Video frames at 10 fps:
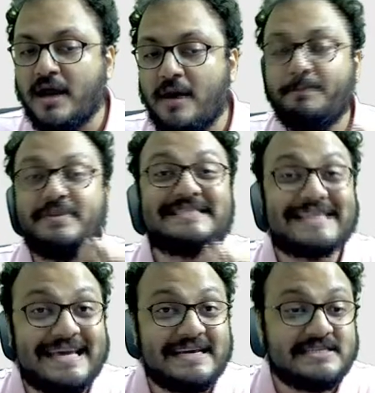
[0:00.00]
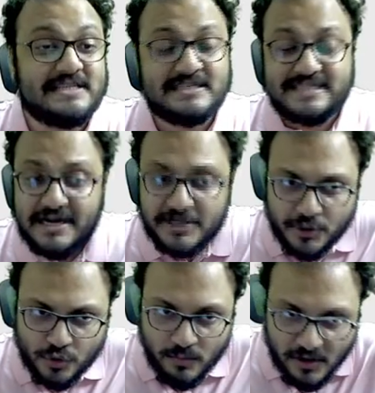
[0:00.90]
up. His king is in the center.
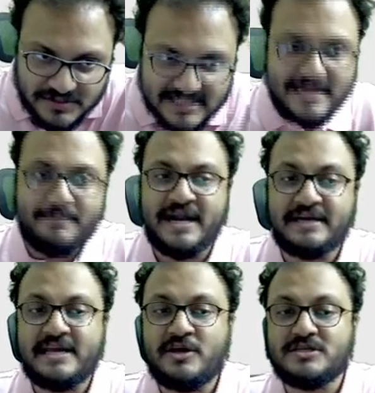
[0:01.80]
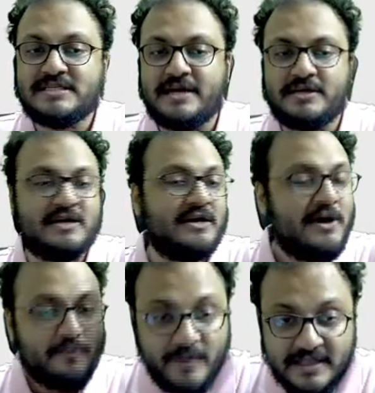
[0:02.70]
Dubov says, I'm hitting your center.
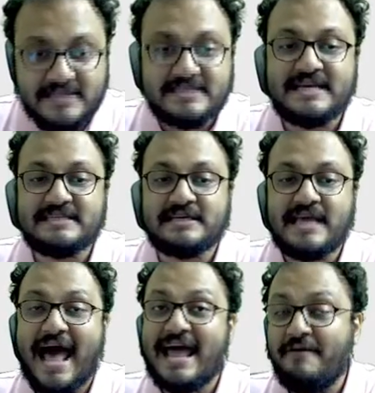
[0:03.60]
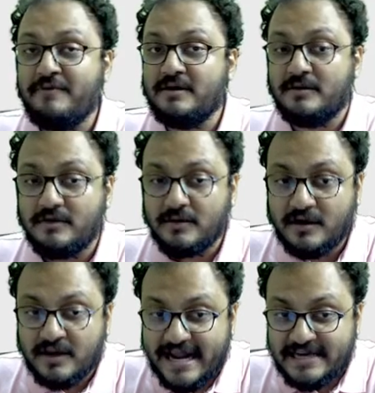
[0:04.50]
Vidit says, I have a
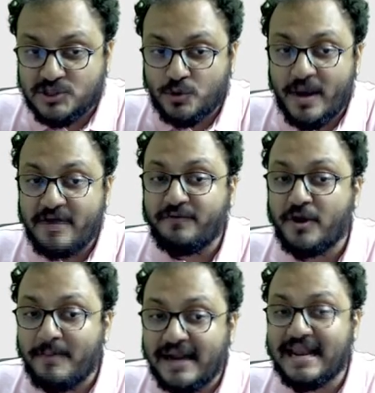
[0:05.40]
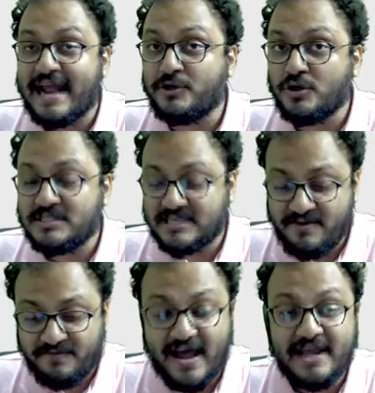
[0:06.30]
great square for my knight on
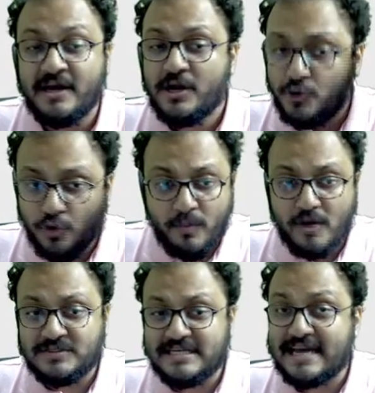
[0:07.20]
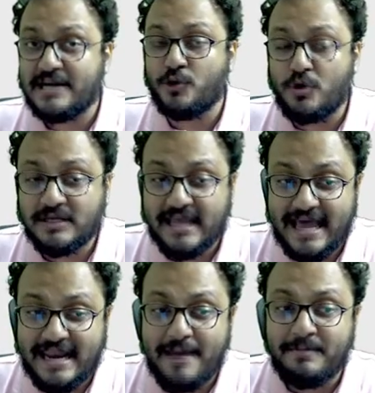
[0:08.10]
c5. Dubov says, I don't
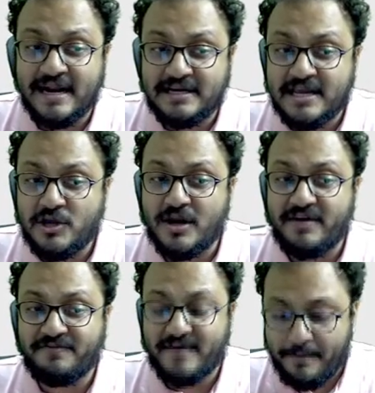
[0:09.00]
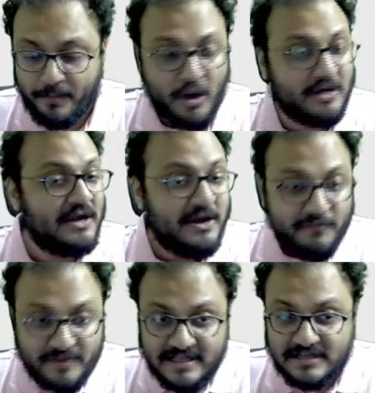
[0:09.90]
care. I am hitting your f5 pawn.
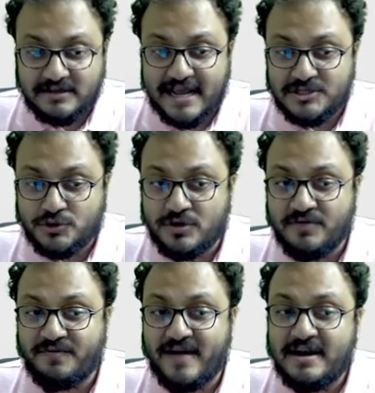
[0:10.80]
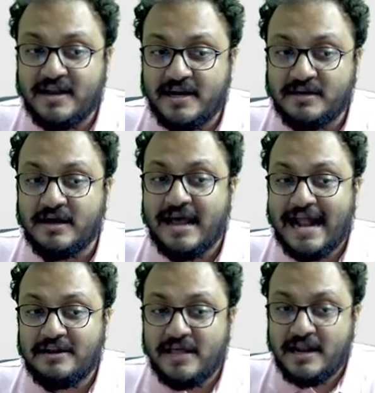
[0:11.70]
Vidit tries to defend it.
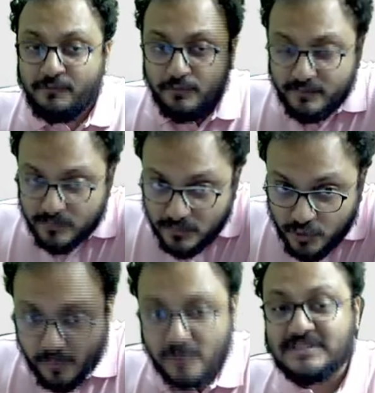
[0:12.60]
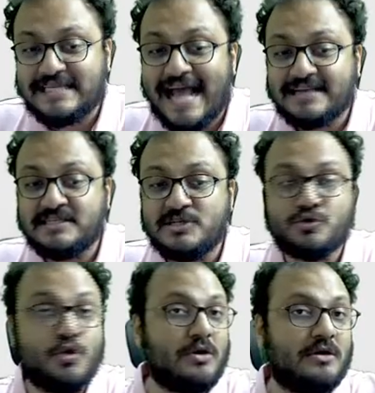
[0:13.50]
And then Dubov sacks his
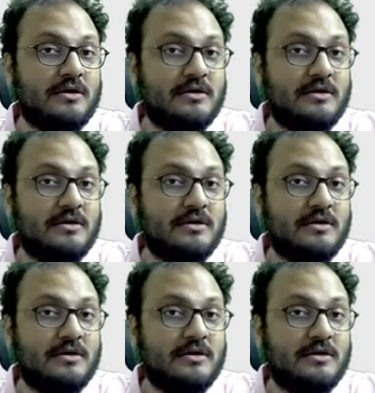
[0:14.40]
rook.